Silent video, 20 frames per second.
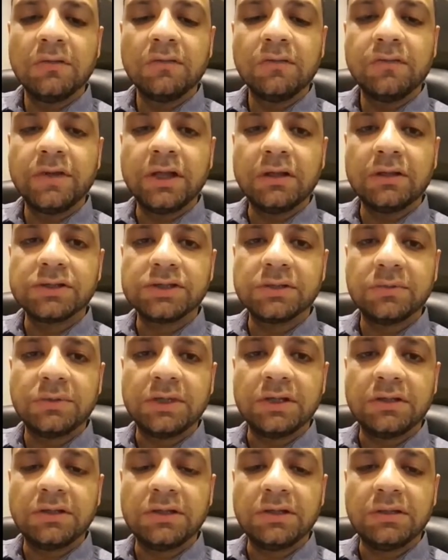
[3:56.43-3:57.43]
fellowship
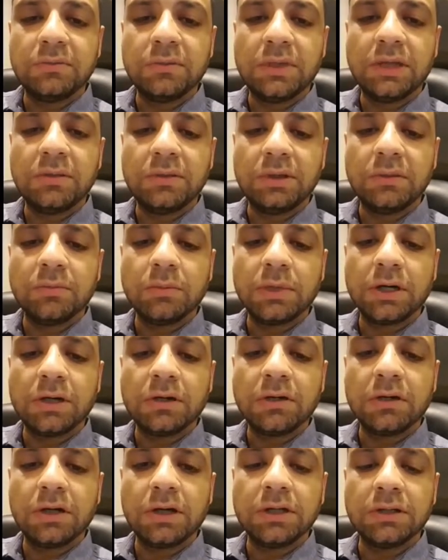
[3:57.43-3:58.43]
that he may
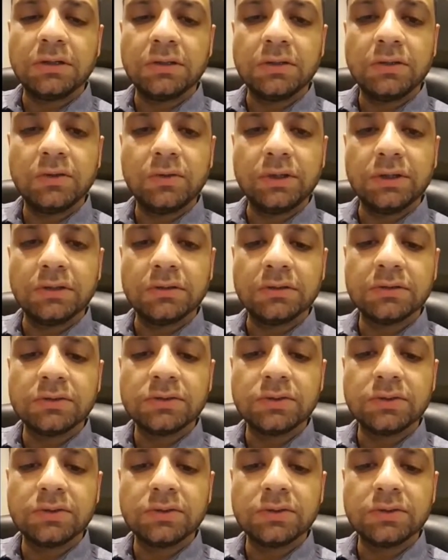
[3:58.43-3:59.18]
embark on doing.